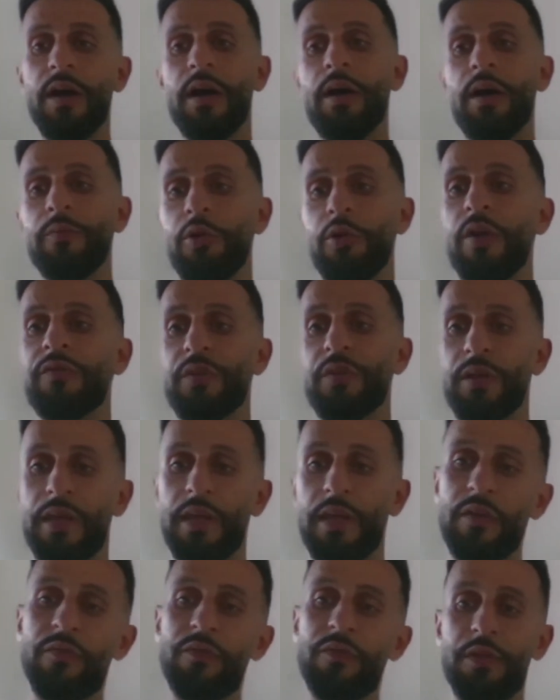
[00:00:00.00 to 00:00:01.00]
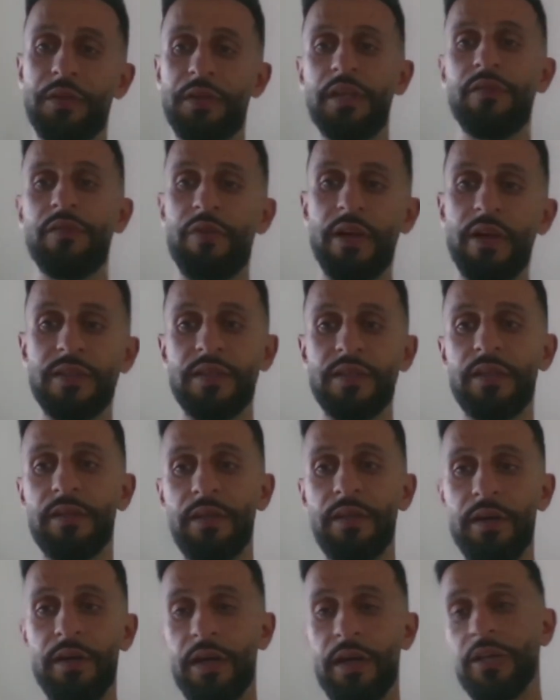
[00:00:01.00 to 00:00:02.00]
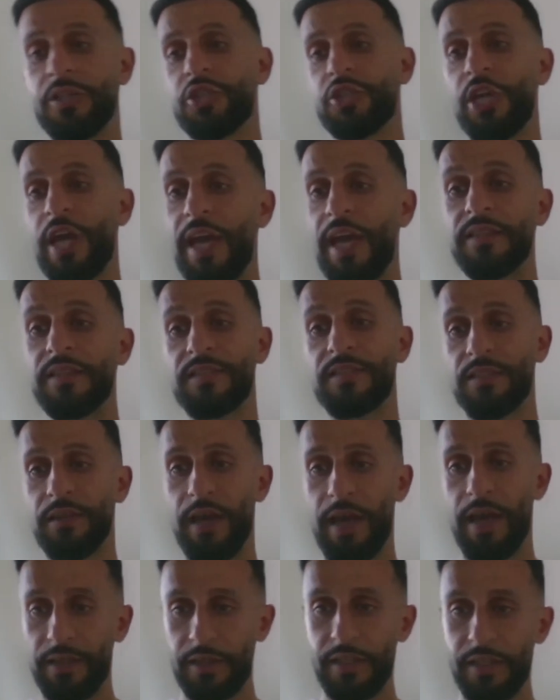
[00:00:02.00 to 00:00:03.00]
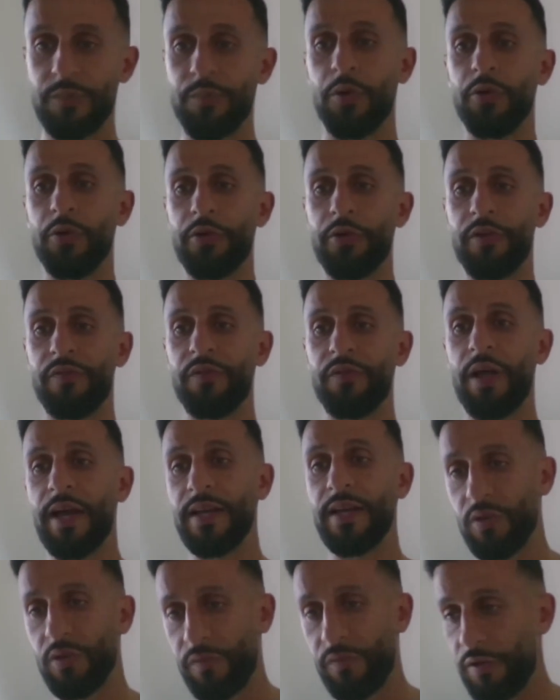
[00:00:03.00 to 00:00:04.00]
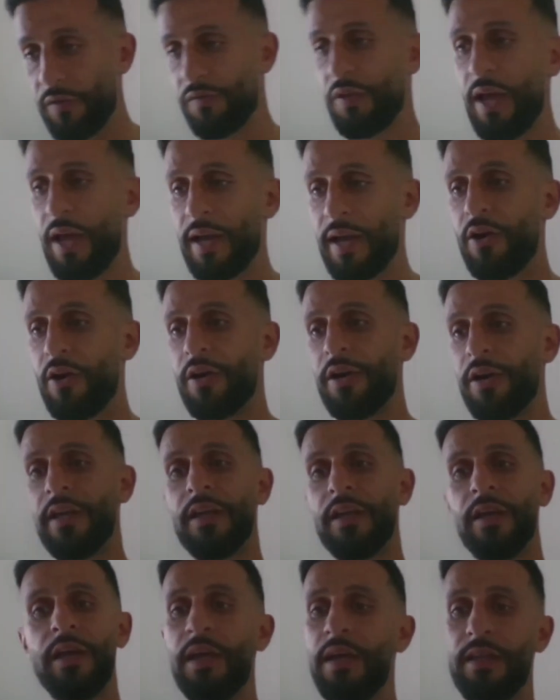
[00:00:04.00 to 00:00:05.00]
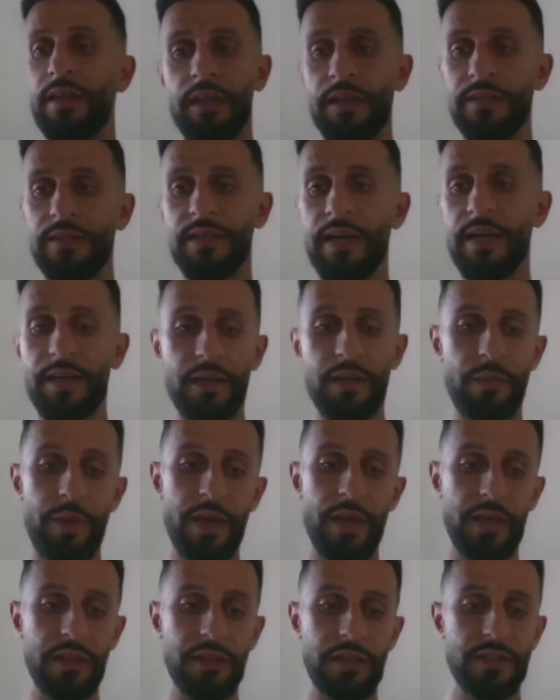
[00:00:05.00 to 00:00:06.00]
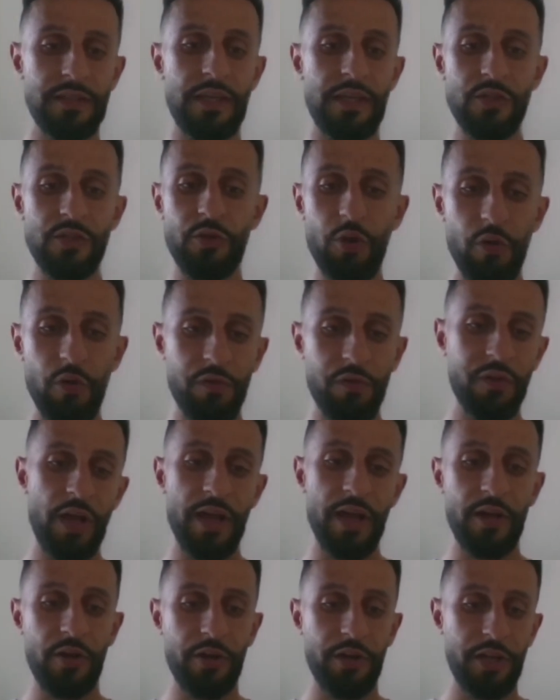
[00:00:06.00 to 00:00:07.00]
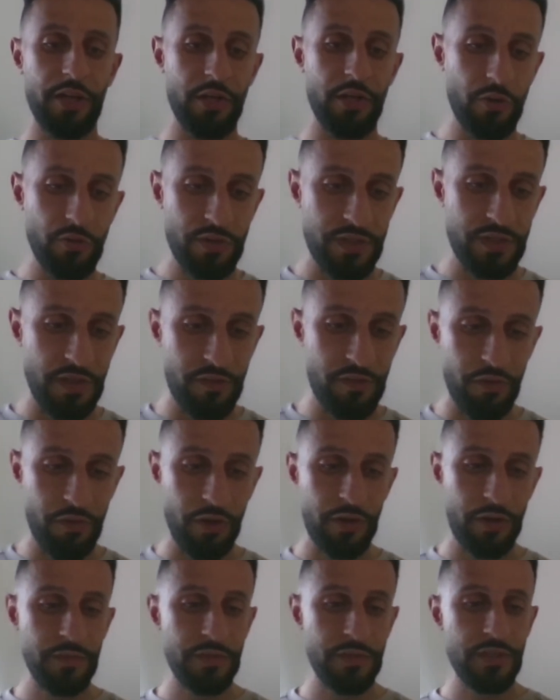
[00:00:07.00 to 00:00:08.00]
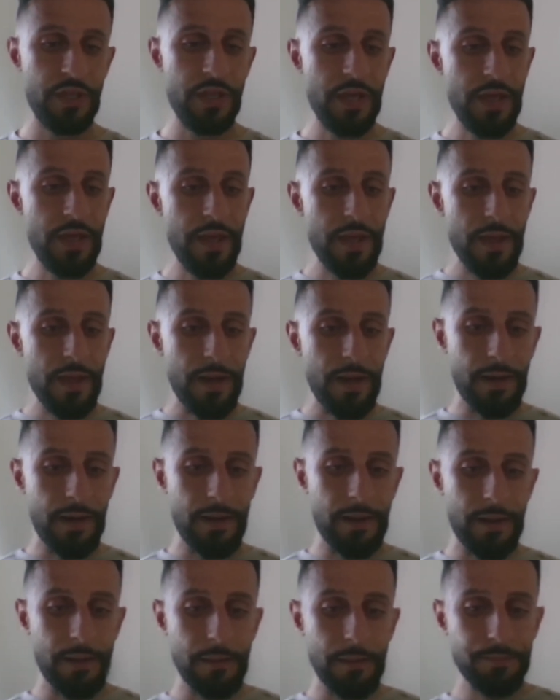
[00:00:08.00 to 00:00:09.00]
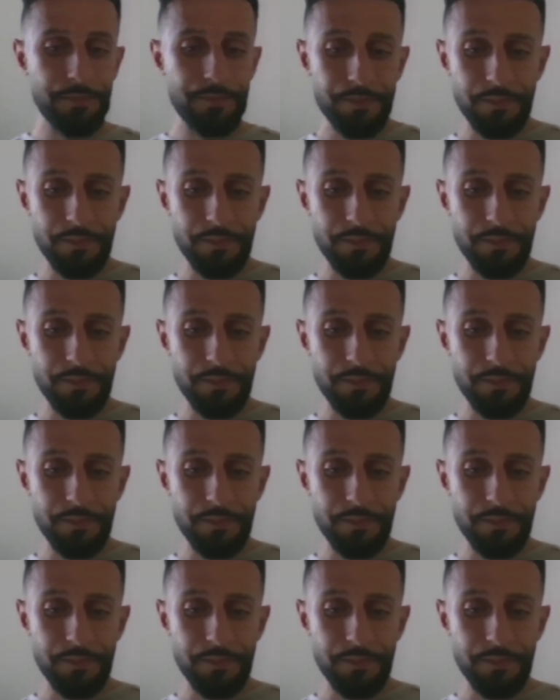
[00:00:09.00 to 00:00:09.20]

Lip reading: you have to give the defense a chance to at least pull your flag. So if you're flag guarding, it's not going to make any sense. So no flag guarding, no stiff arms, um,